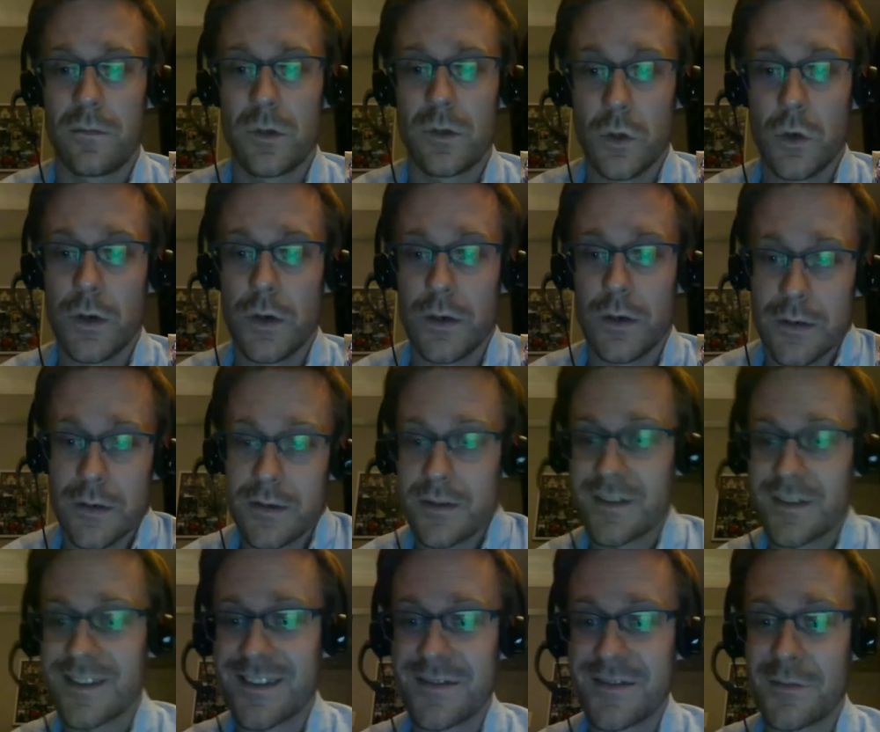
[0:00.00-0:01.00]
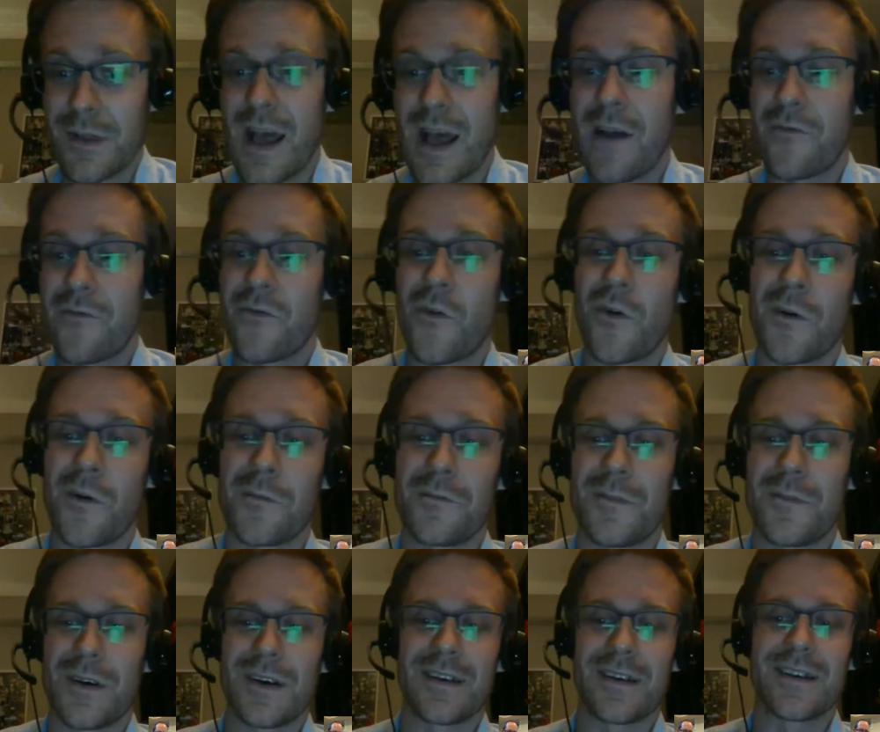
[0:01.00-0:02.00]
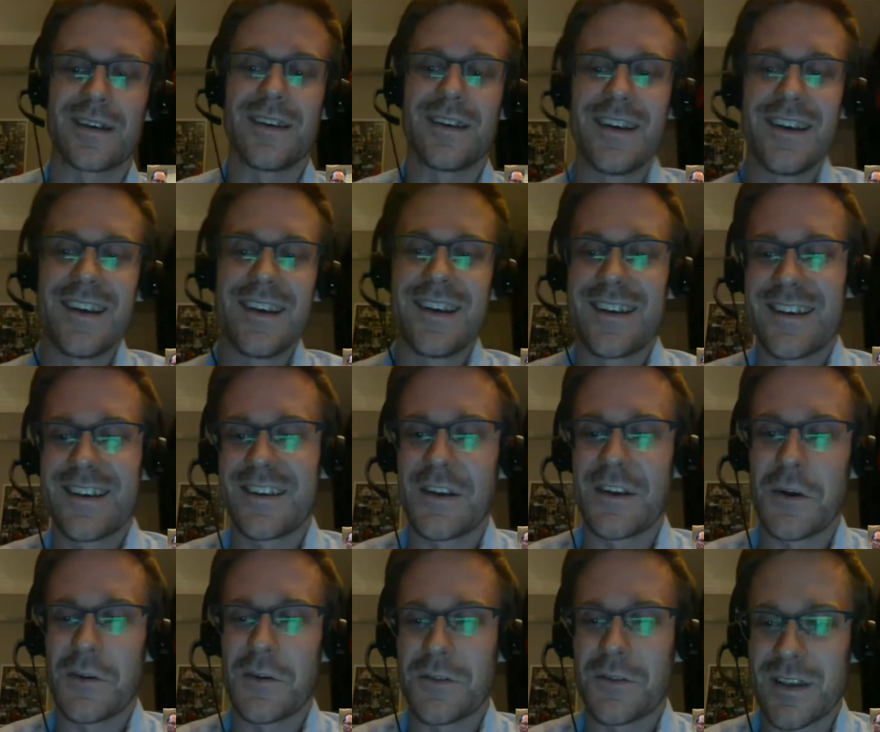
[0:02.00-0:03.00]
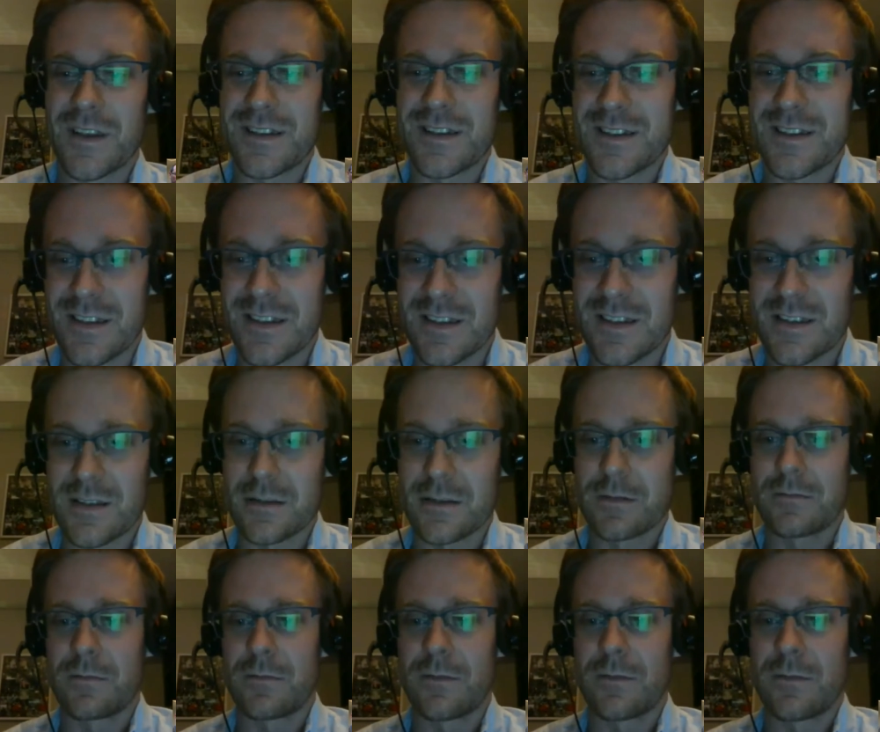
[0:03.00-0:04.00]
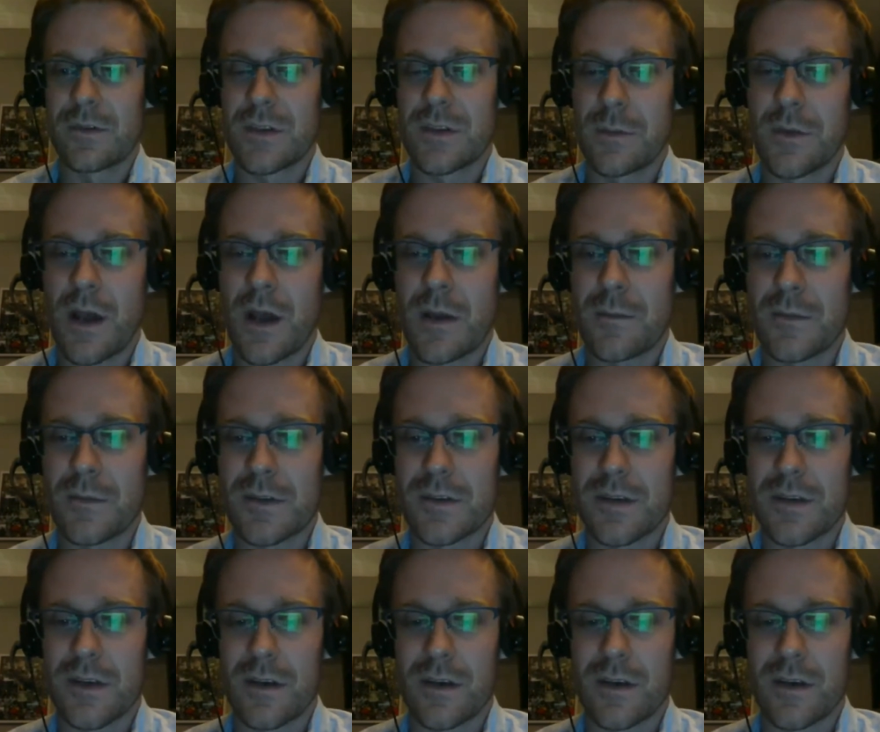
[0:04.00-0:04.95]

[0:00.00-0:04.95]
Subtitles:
good platform, but it's sometimes